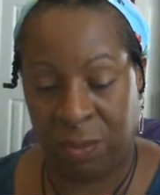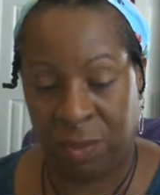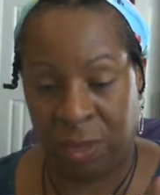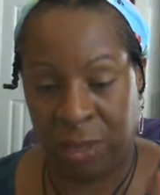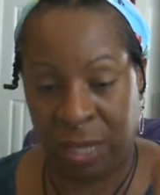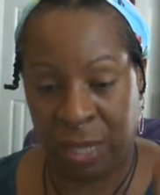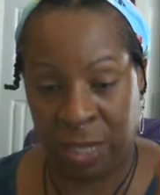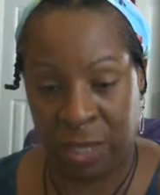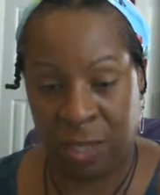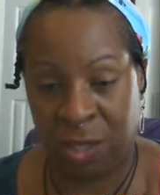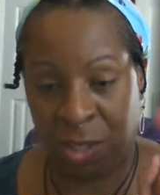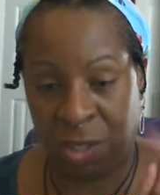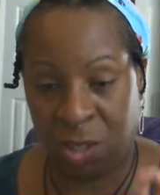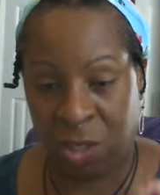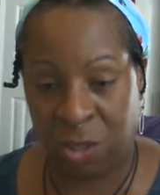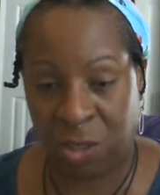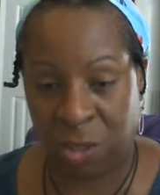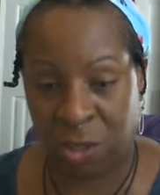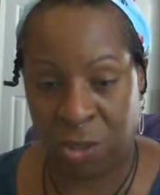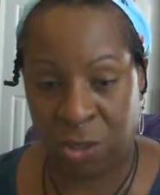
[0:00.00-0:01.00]
this is
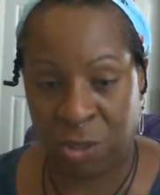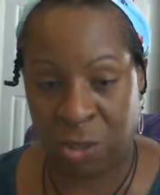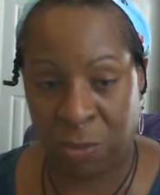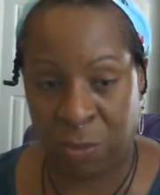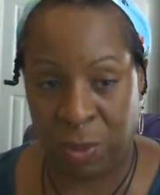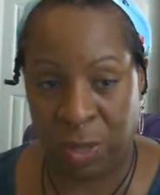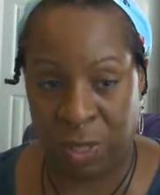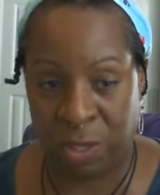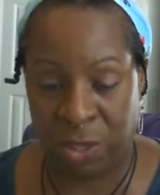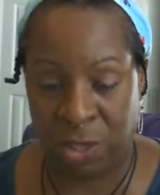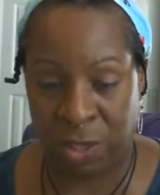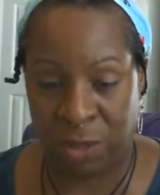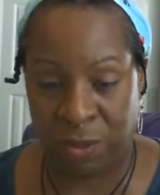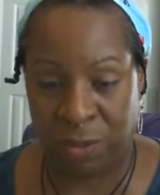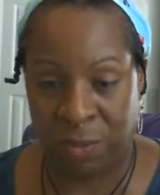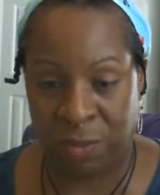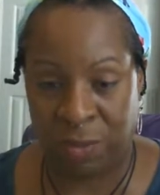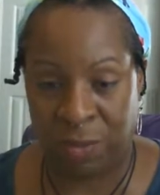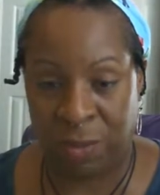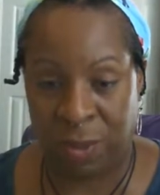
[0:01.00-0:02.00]
the third dimension.
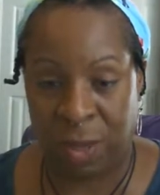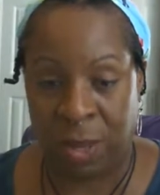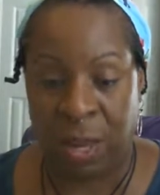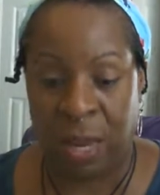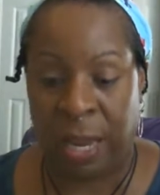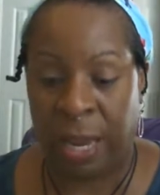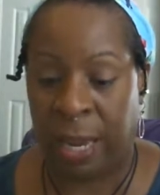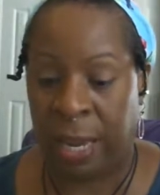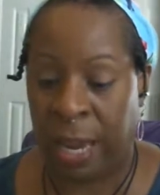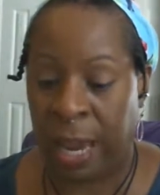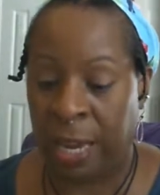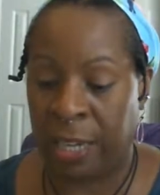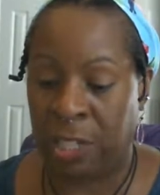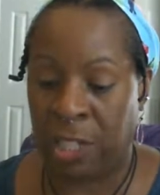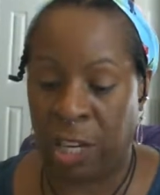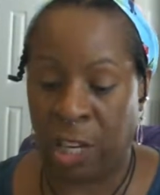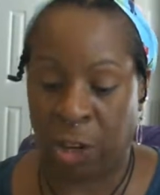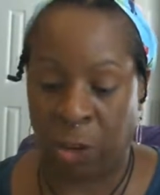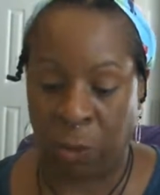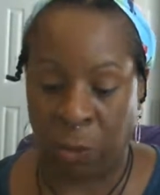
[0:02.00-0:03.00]
And I
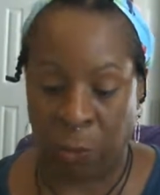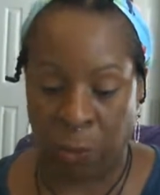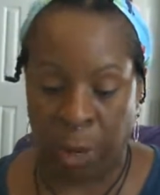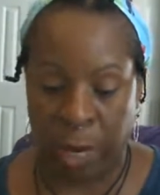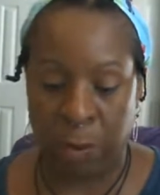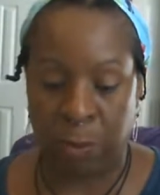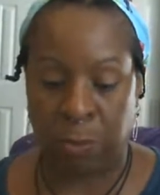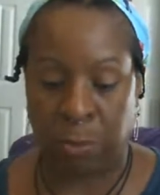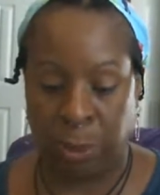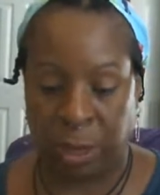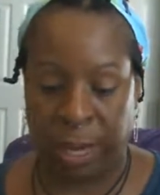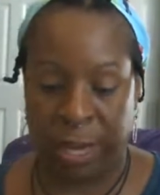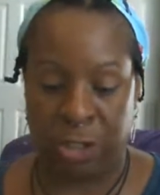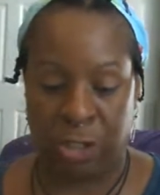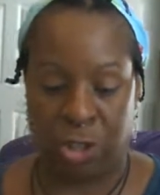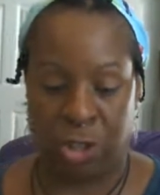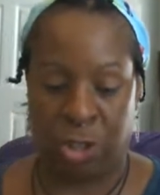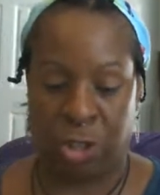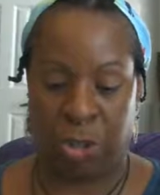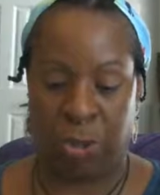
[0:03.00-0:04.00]
take great
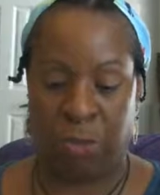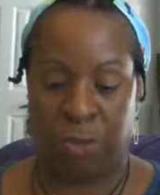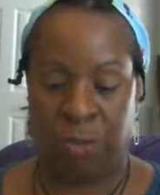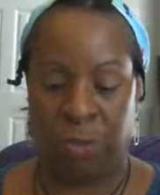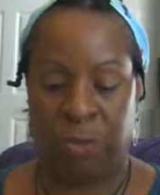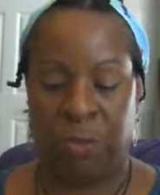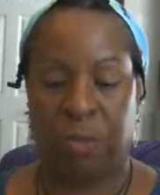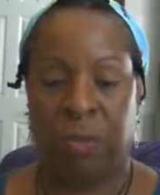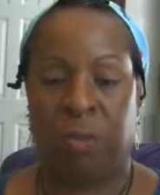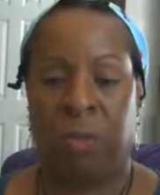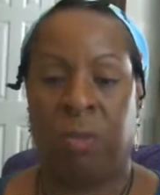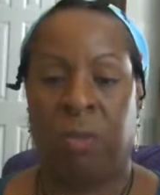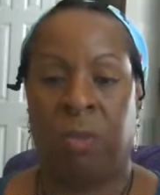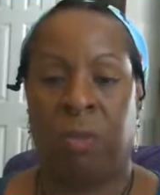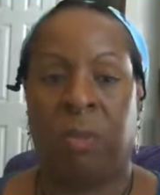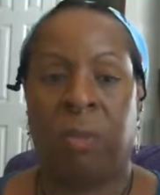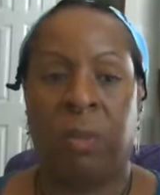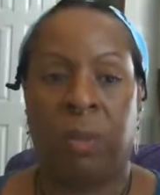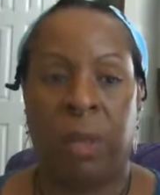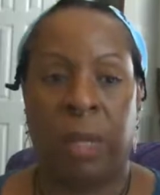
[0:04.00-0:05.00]
pleasure
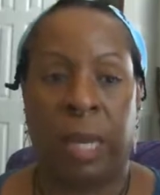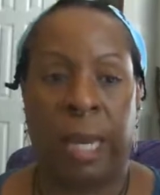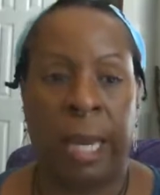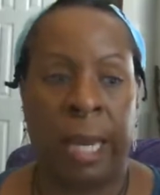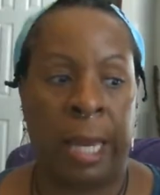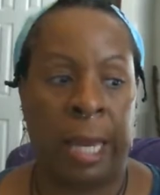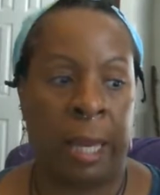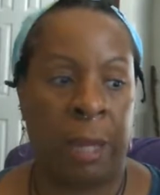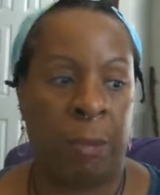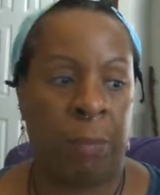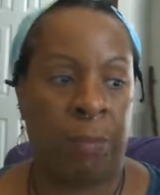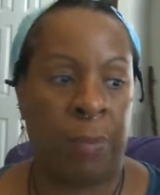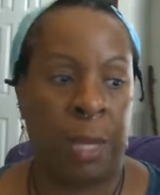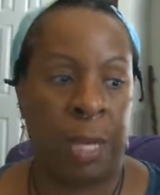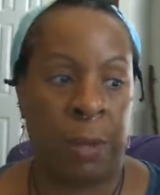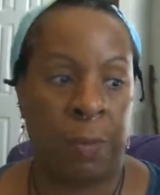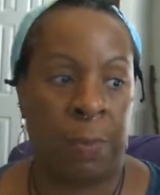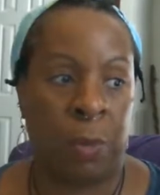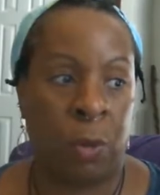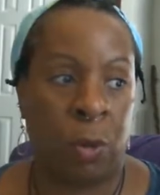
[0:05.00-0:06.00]
in
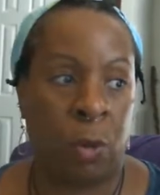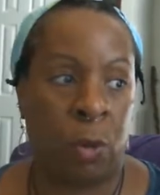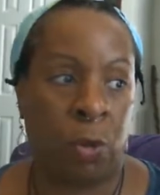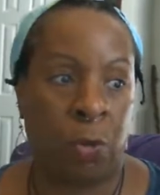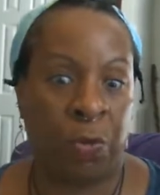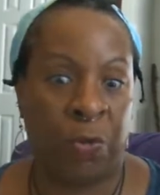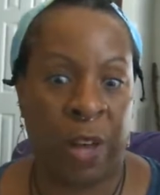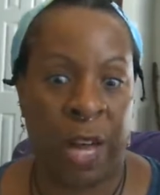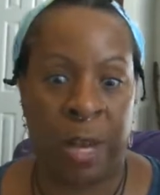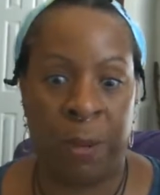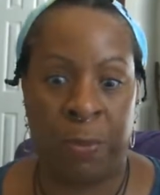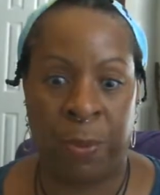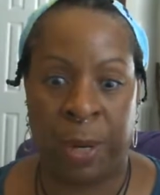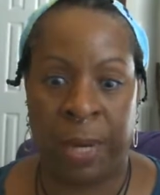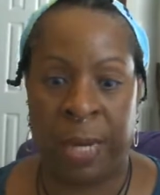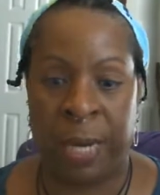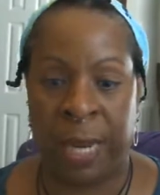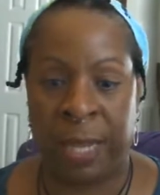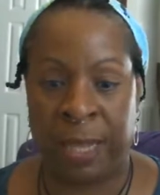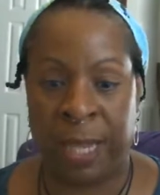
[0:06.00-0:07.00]
people who
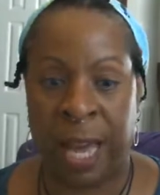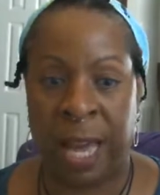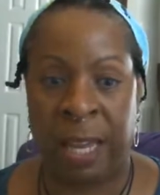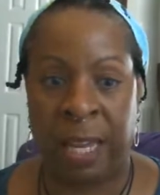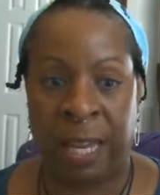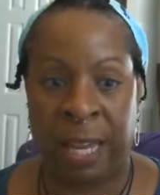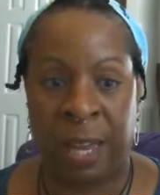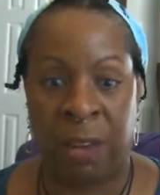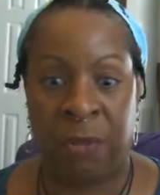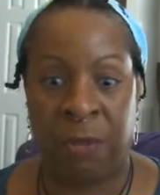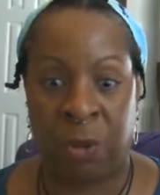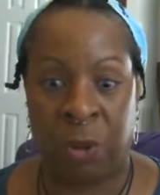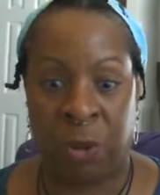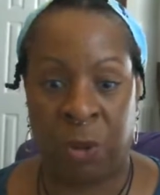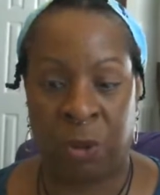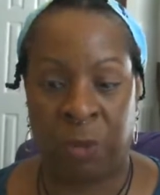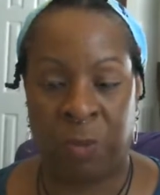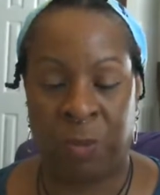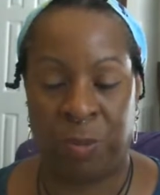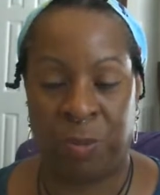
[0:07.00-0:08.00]
vibrate at that
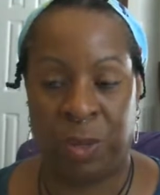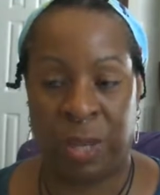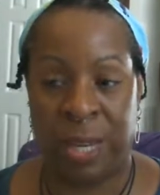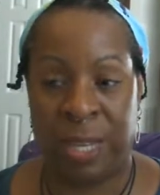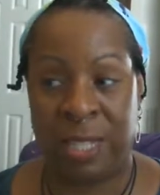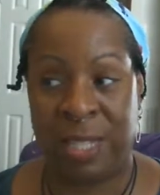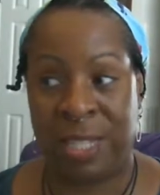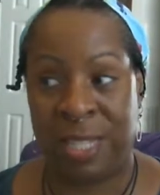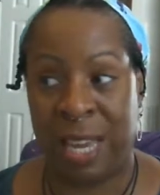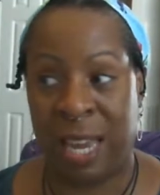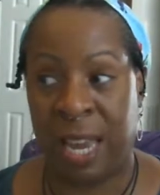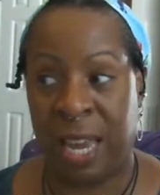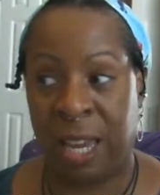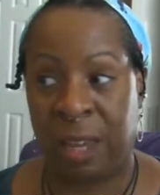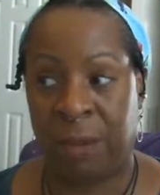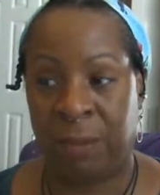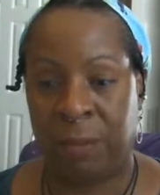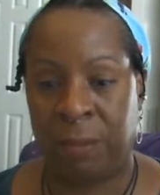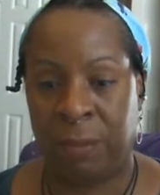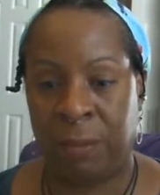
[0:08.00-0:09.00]
level and
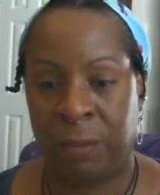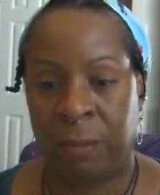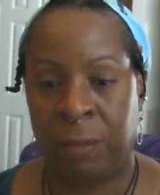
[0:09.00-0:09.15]
saying,